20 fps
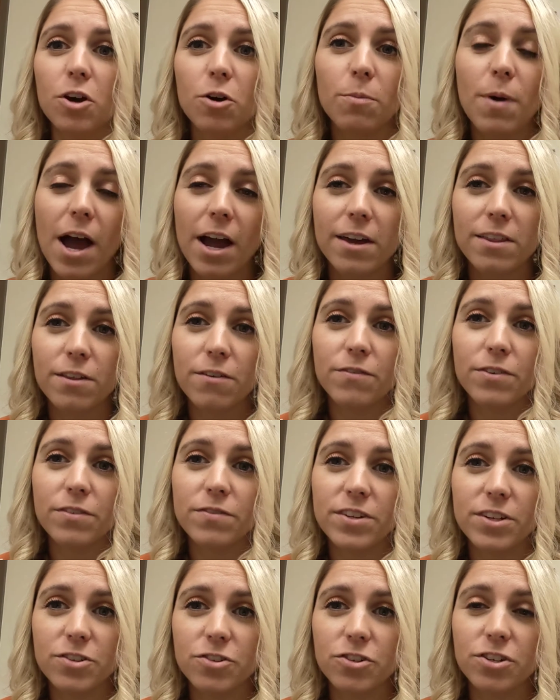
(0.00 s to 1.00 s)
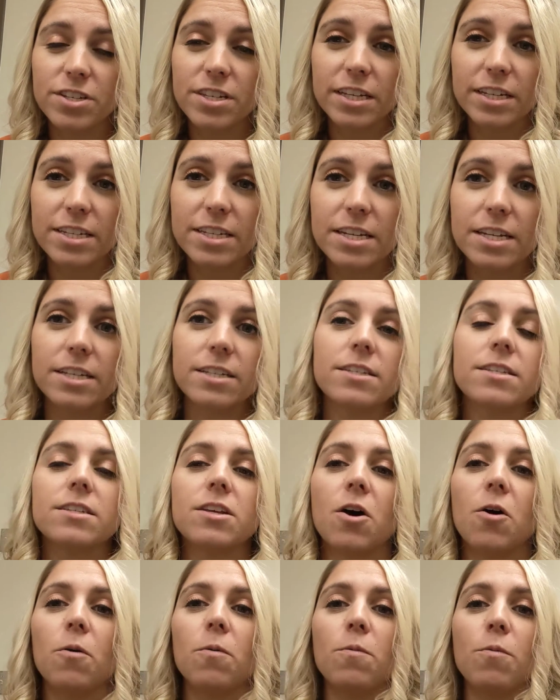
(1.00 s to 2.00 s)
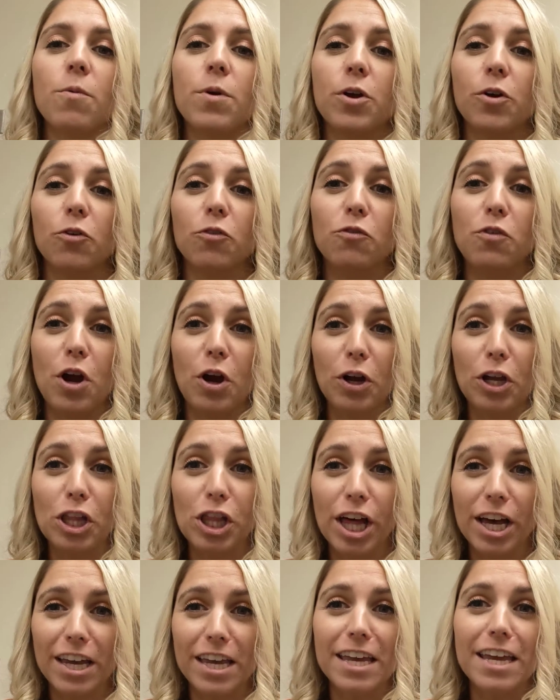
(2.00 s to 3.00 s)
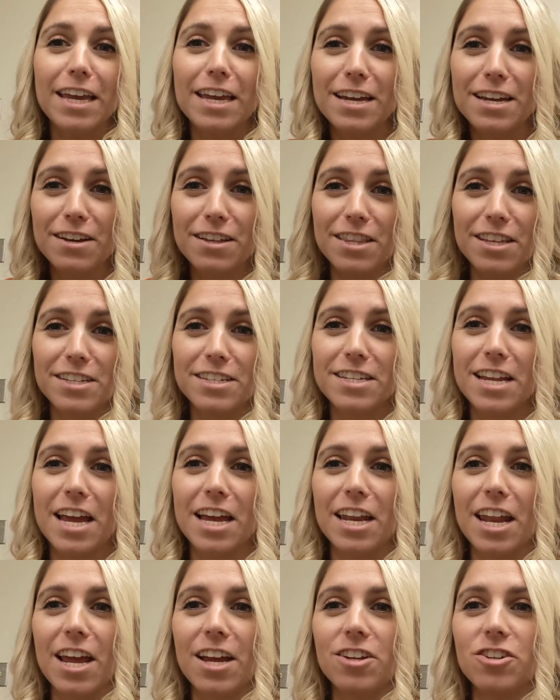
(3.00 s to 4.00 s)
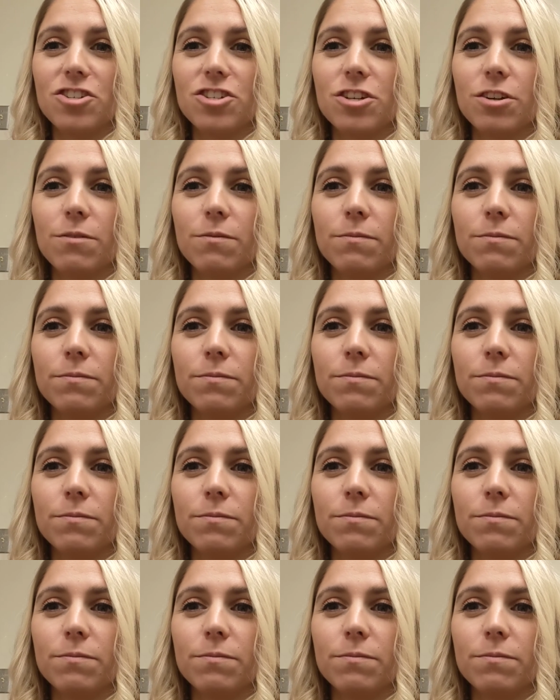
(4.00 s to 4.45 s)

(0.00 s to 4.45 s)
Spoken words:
back in the 50s or 60s. So we are very lucky this day and age.